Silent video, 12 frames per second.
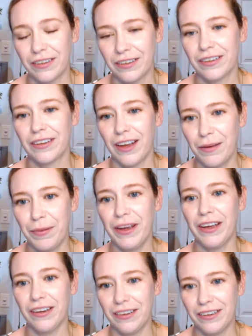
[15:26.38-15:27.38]
I
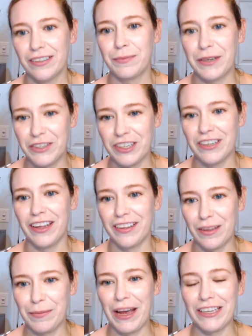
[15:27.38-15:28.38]
bet. Especially like
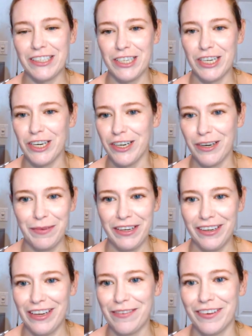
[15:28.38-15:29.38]
the past year. I mean,
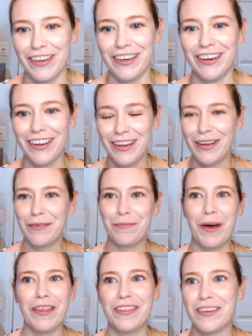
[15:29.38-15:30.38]
even
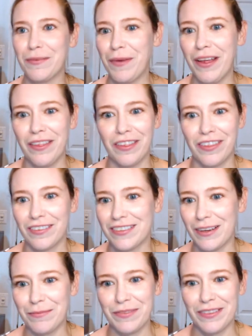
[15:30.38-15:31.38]
month to month,
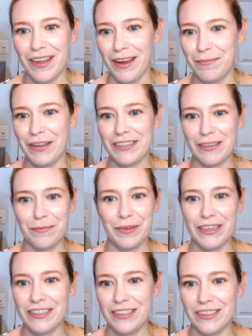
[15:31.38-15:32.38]
I bet some
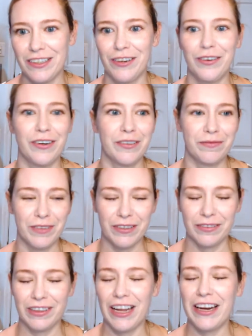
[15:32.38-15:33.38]
places, are
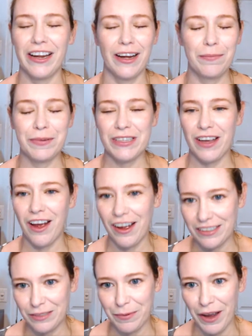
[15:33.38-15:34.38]
lighting up as a
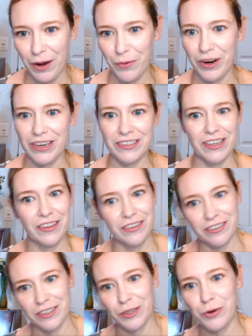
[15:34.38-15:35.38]
hot spot, whereas
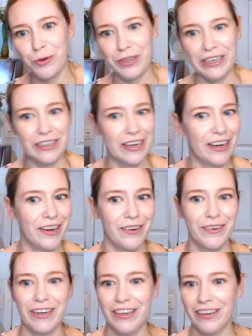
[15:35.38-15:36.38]
others are cooling
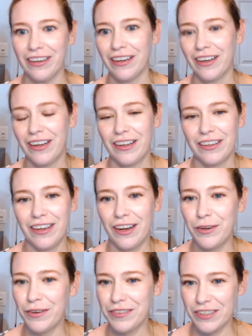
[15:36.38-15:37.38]
down. And yeah,
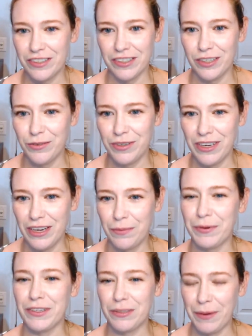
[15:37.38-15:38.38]
you have such a unique
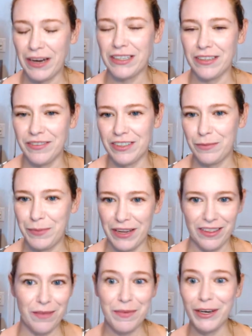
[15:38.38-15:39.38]
perspective as being
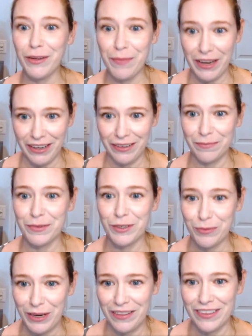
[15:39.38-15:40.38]
the middleman
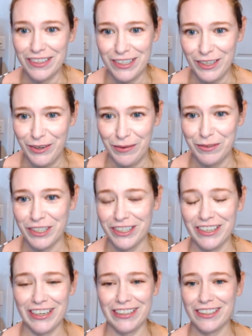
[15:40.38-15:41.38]
between the two. I'm sure
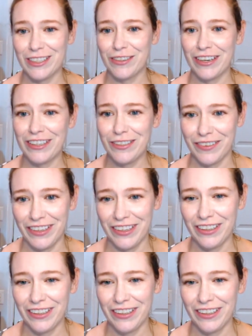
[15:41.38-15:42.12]
it gets stressful.